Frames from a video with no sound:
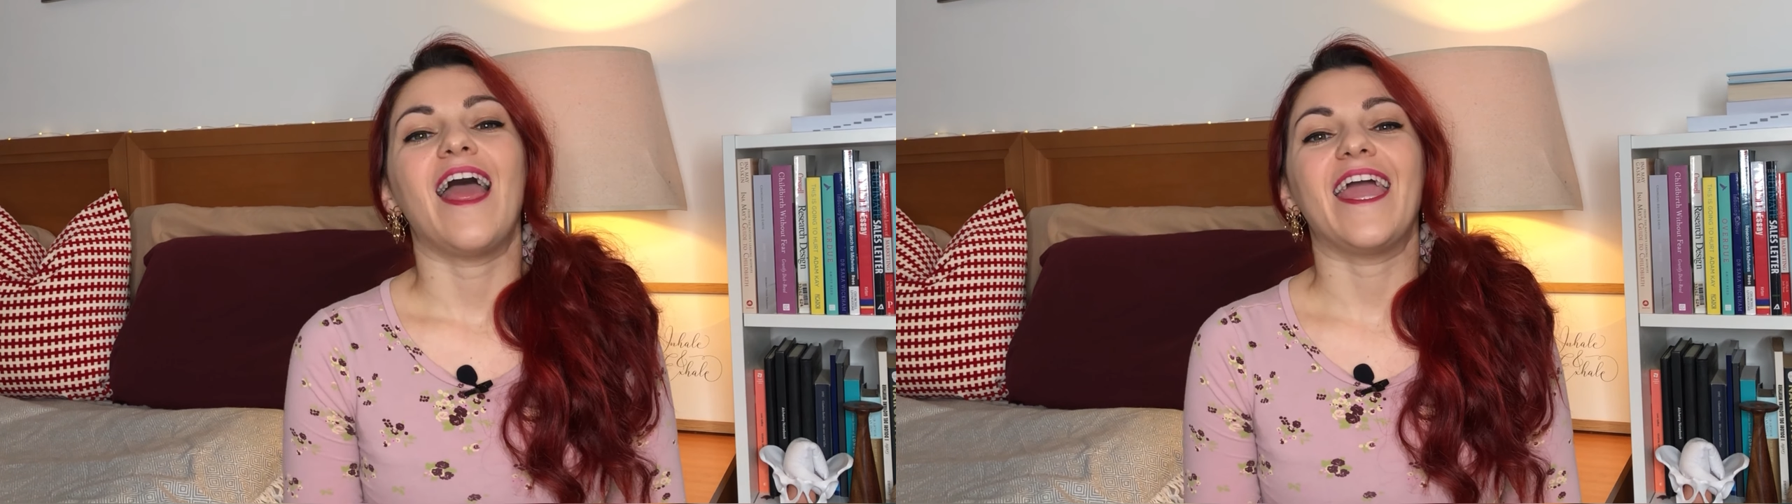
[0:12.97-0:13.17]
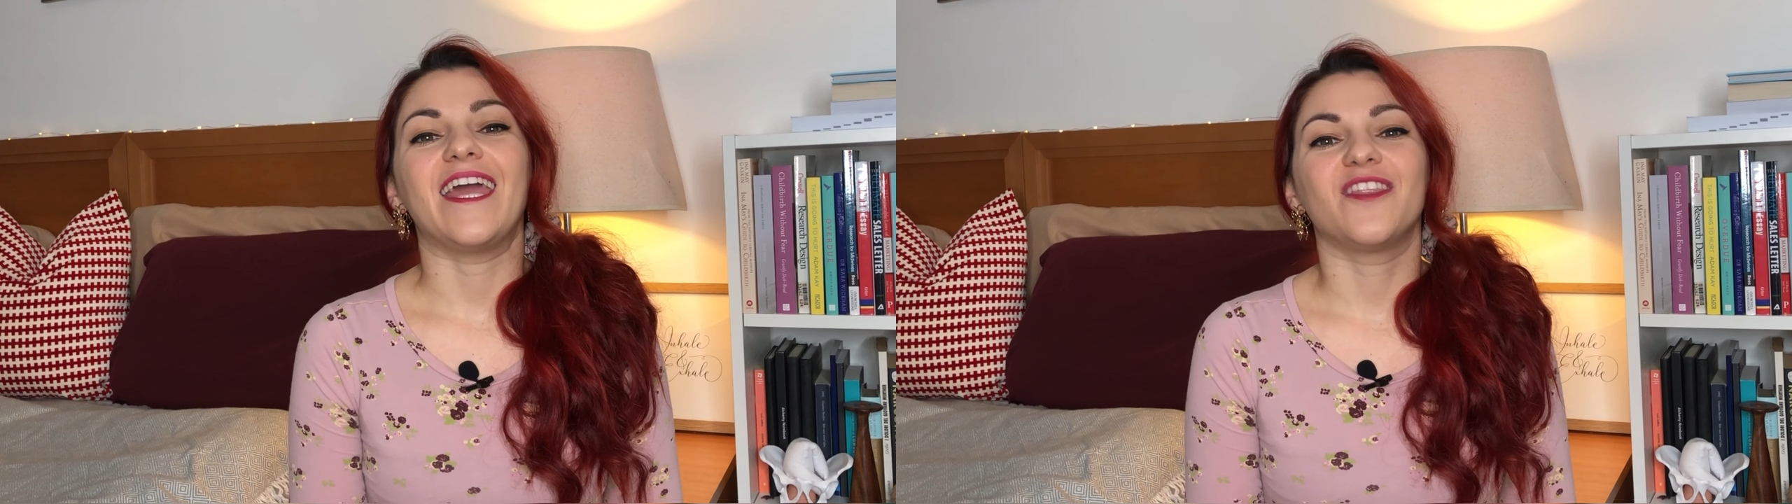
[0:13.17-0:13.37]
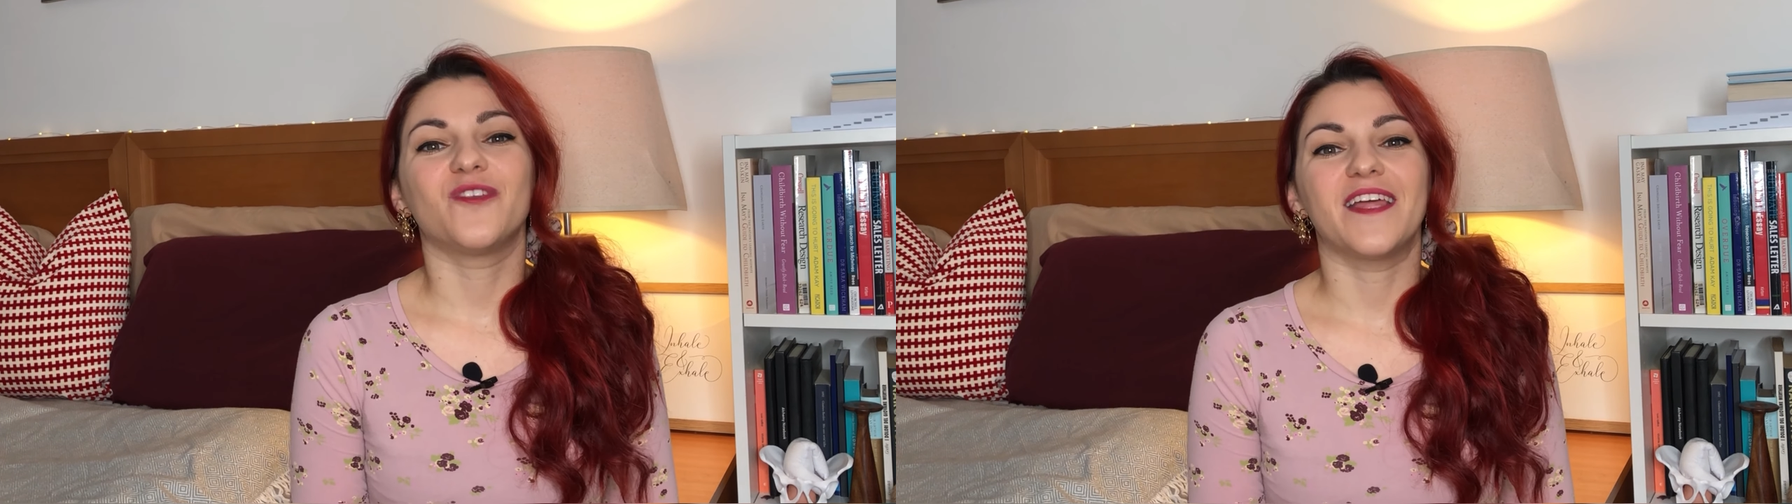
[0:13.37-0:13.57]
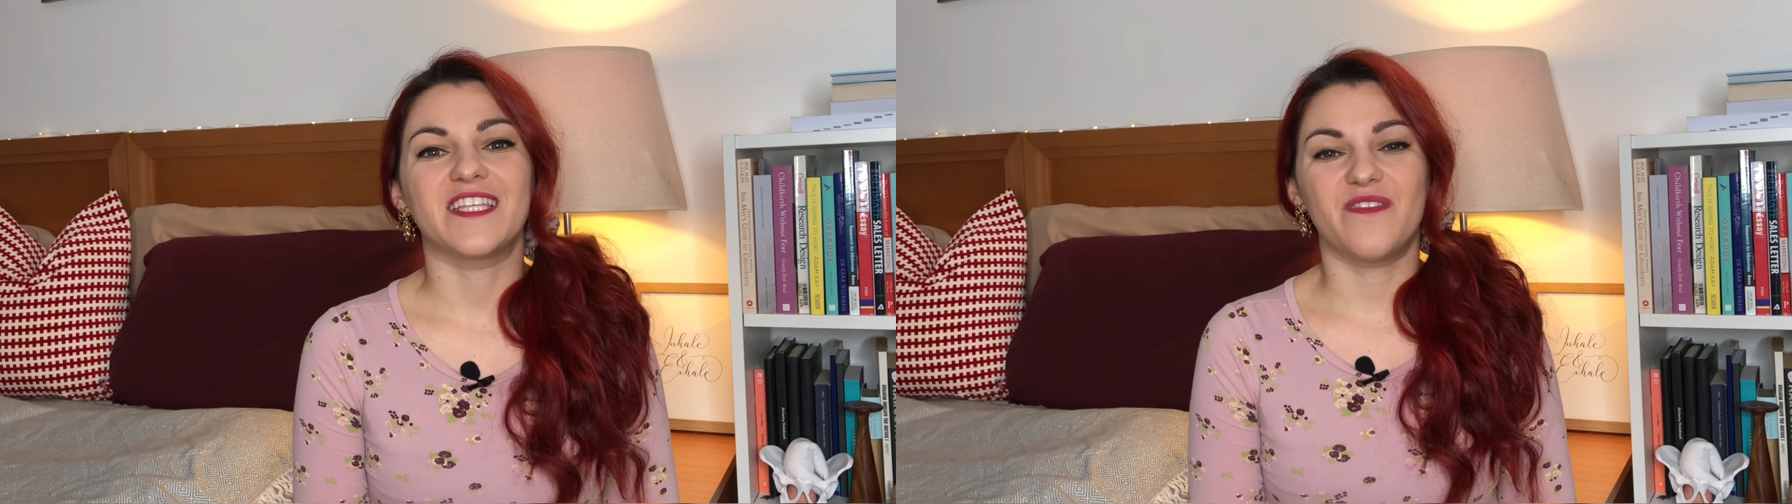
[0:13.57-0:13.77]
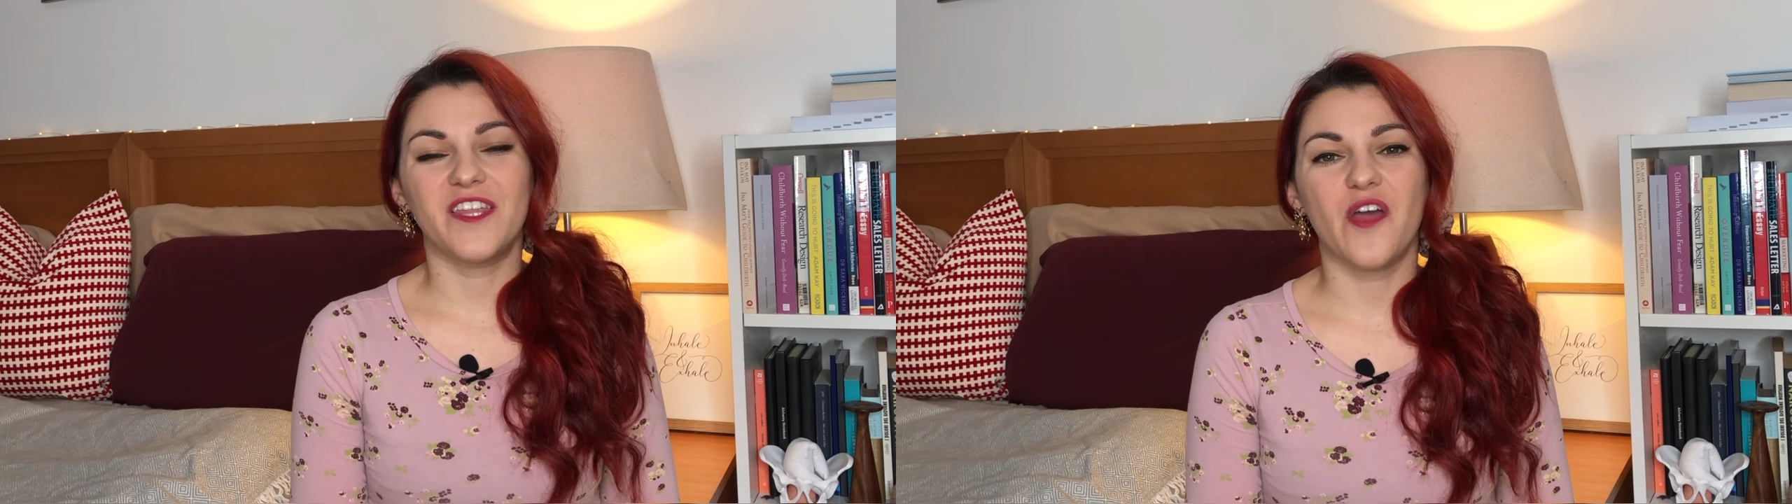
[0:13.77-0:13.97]
In
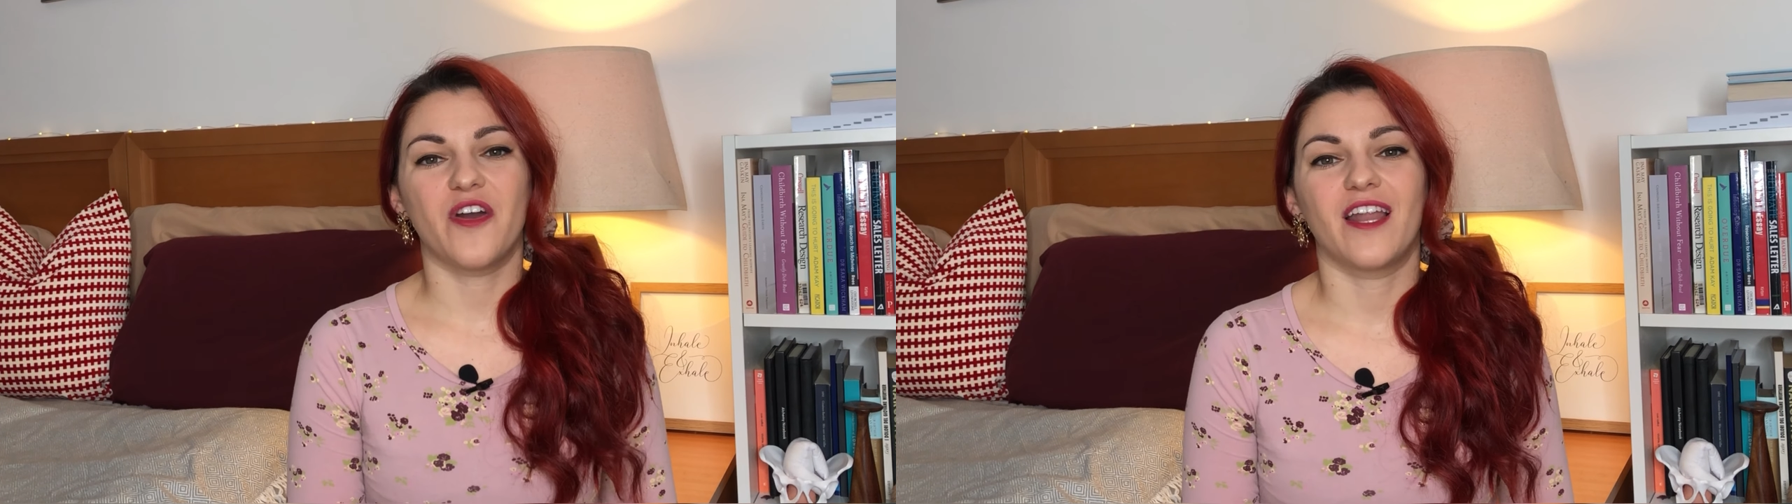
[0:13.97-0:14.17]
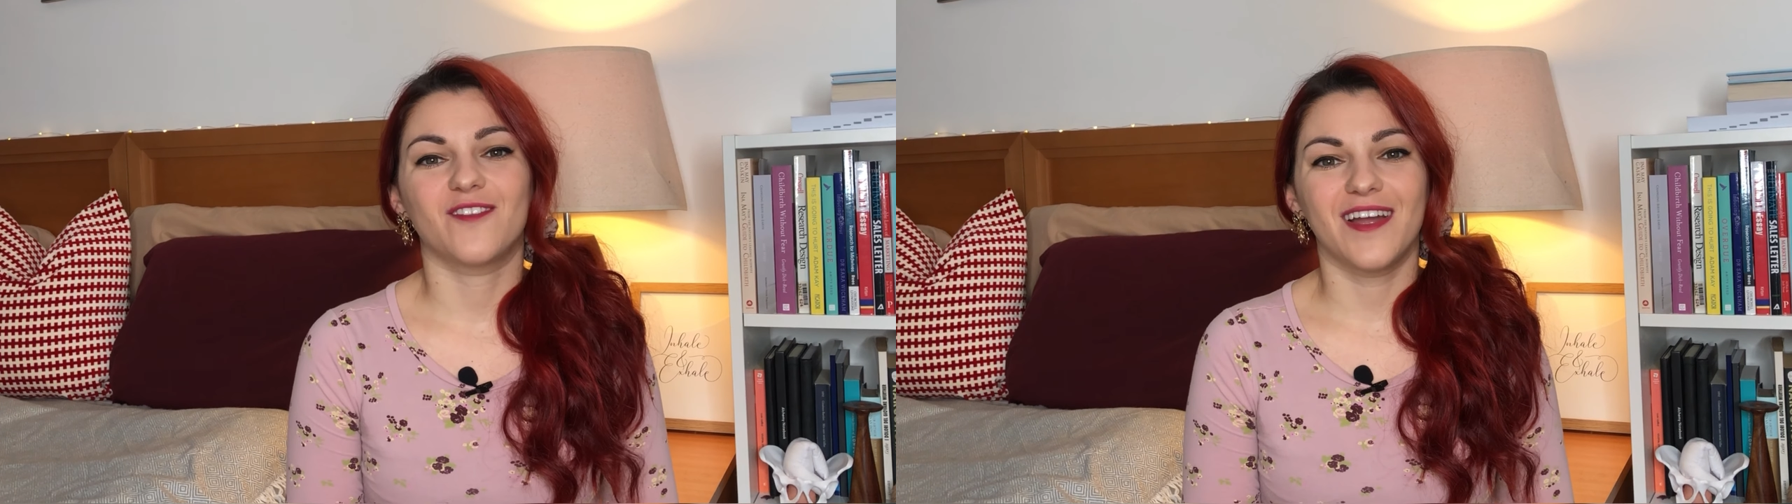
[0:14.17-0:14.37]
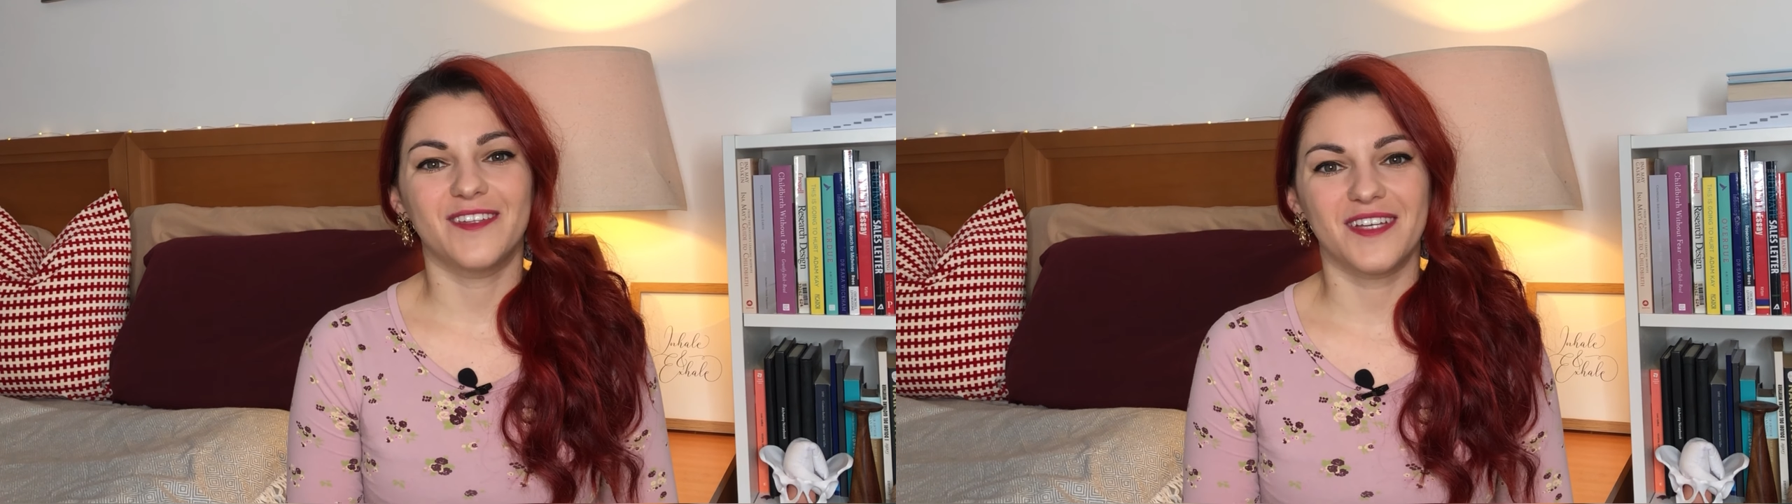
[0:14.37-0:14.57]
today's video, I'm gonna try to